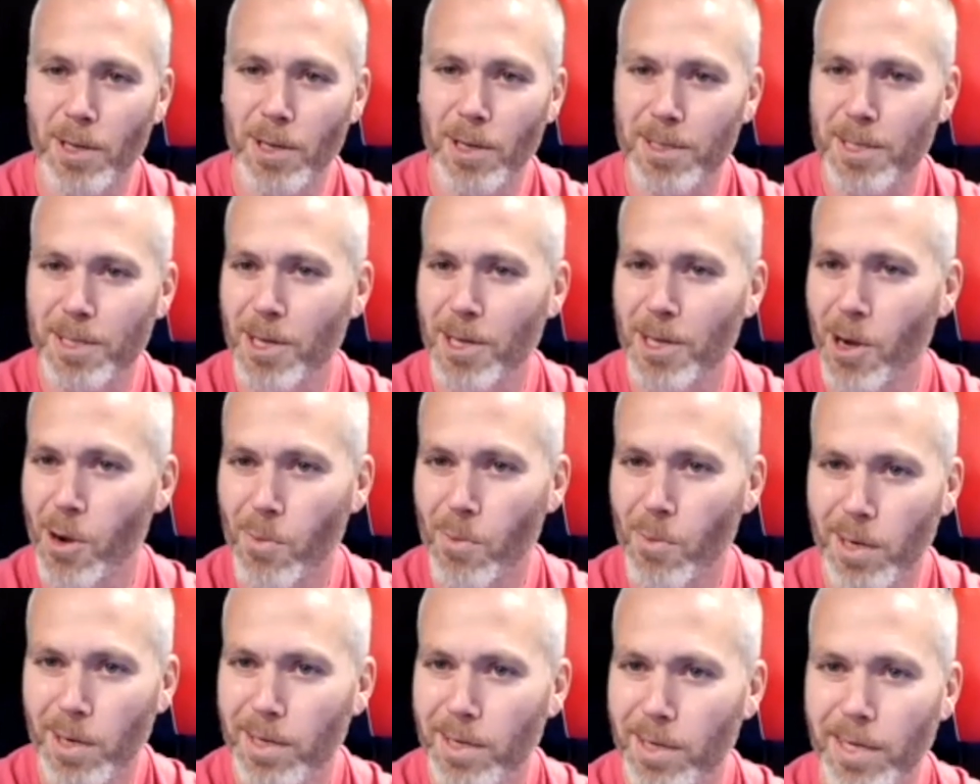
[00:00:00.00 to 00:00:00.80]
wanted to go,
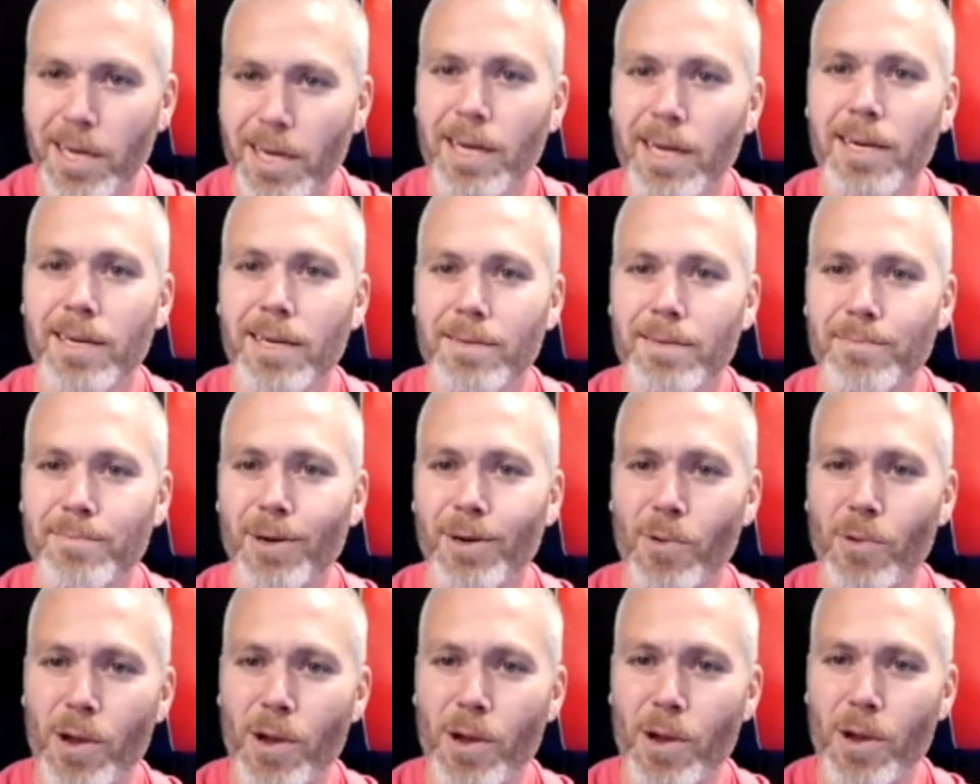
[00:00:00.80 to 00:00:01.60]

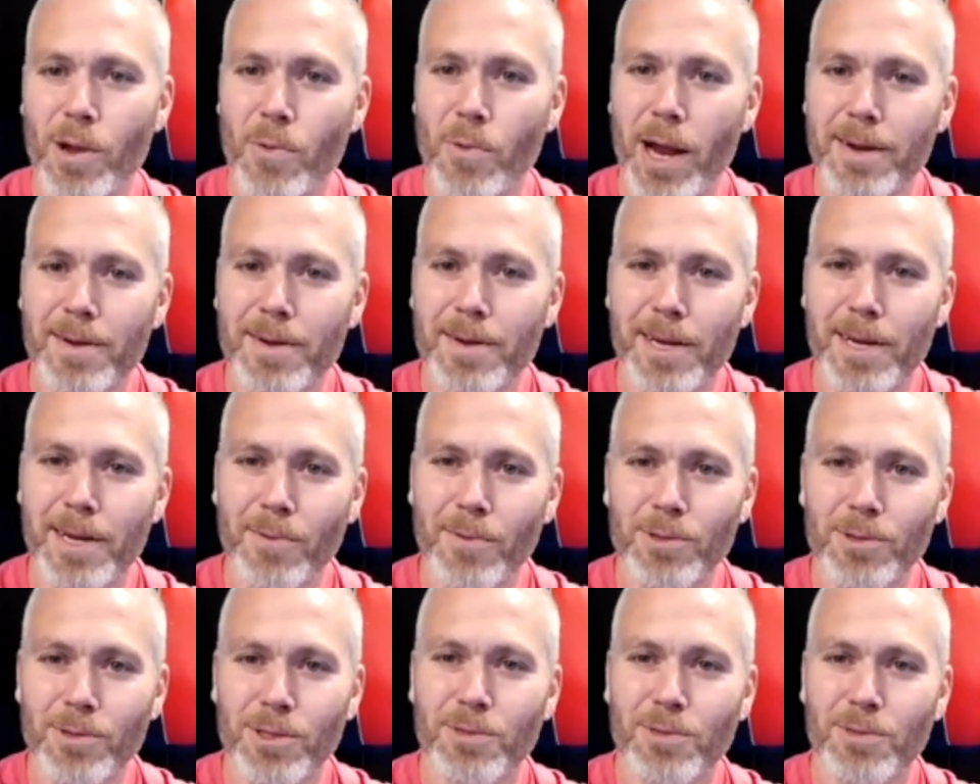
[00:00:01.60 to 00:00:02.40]
but we went
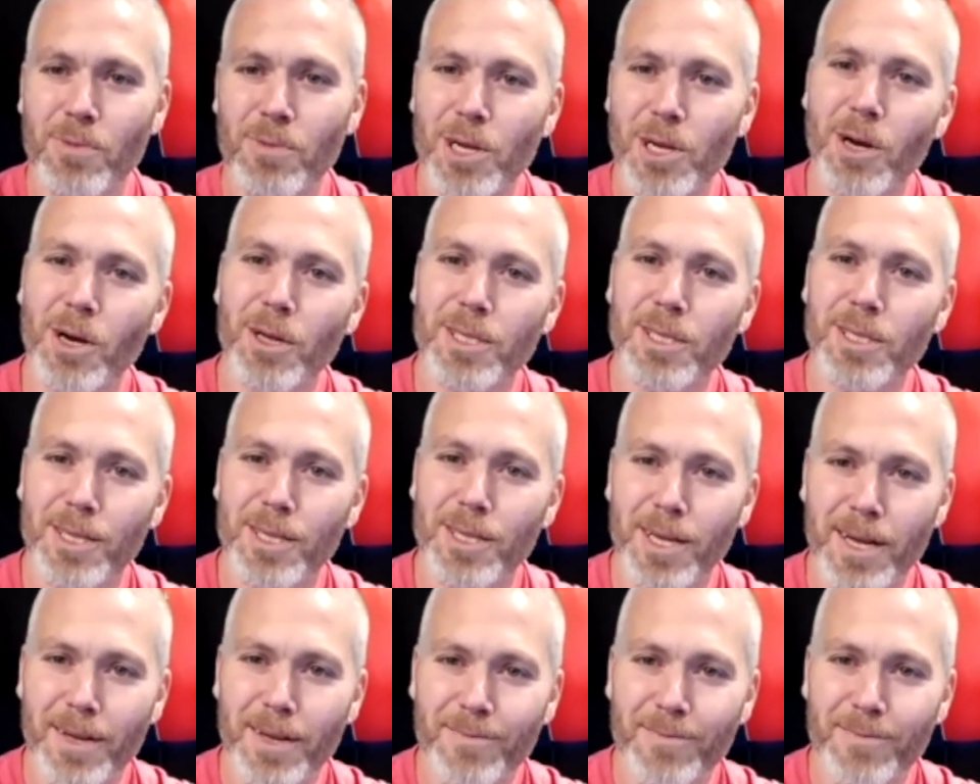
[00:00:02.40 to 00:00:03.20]
and we got
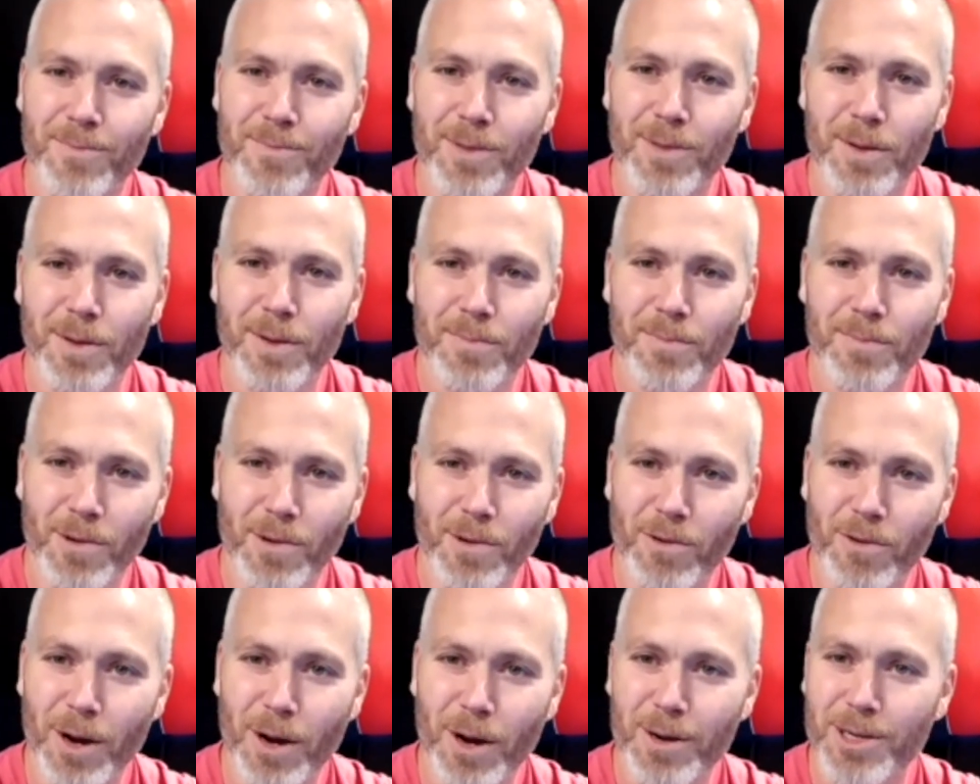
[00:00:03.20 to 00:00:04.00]
to the
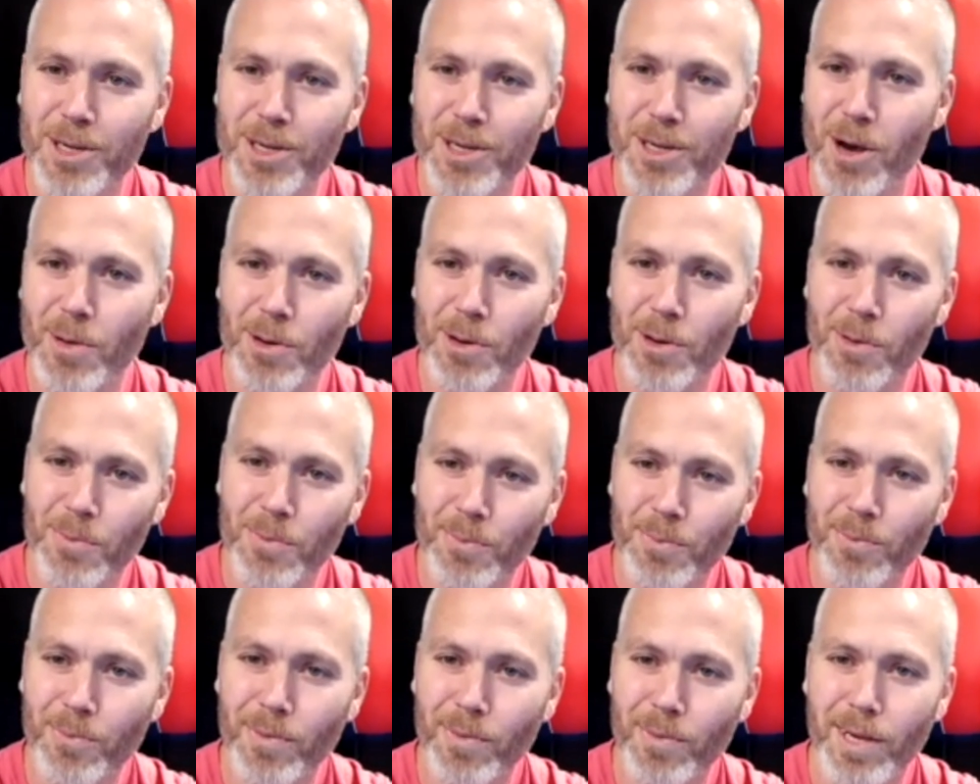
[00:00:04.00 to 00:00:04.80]
ferry terminal
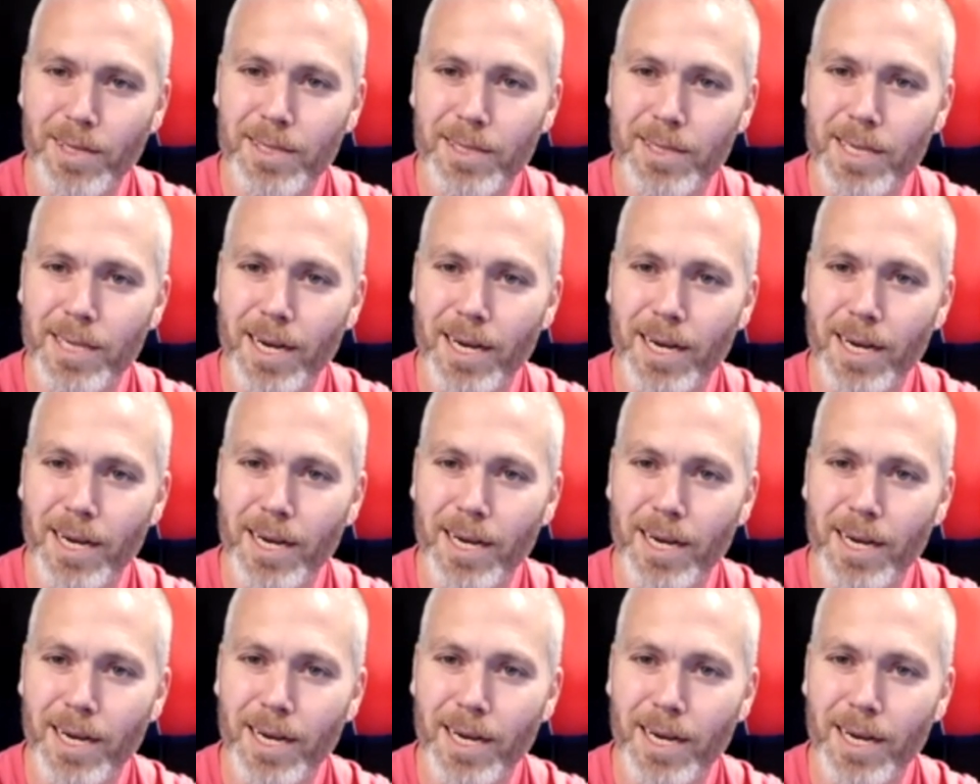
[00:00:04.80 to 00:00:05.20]
and